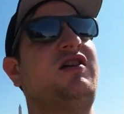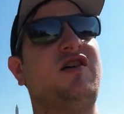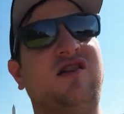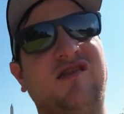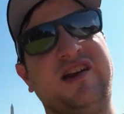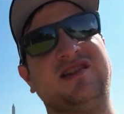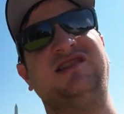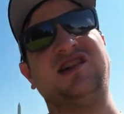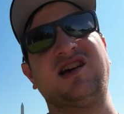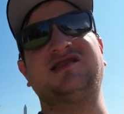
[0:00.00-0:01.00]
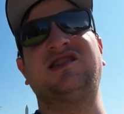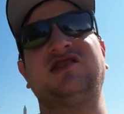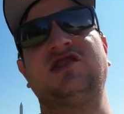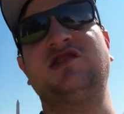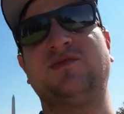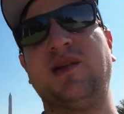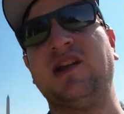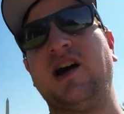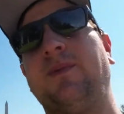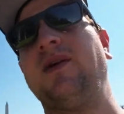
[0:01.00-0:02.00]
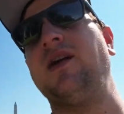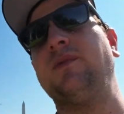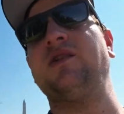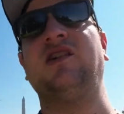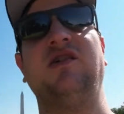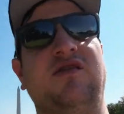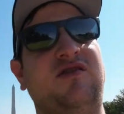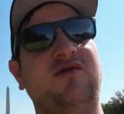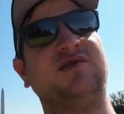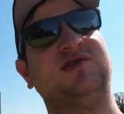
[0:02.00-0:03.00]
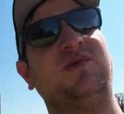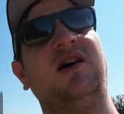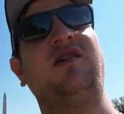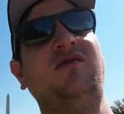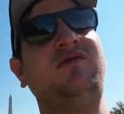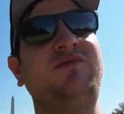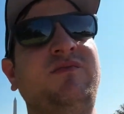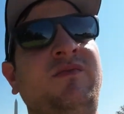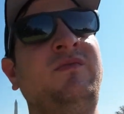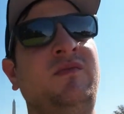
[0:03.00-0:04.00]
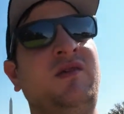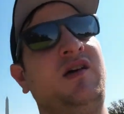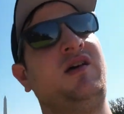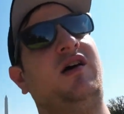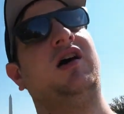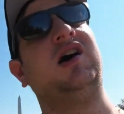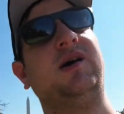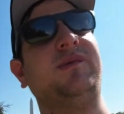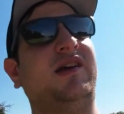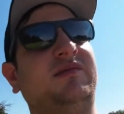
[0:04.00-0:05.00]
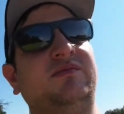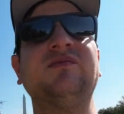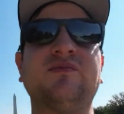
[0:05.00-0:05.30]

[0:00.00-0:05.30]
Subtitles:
You know, a lot of DX stations may not be able to hear you as well, and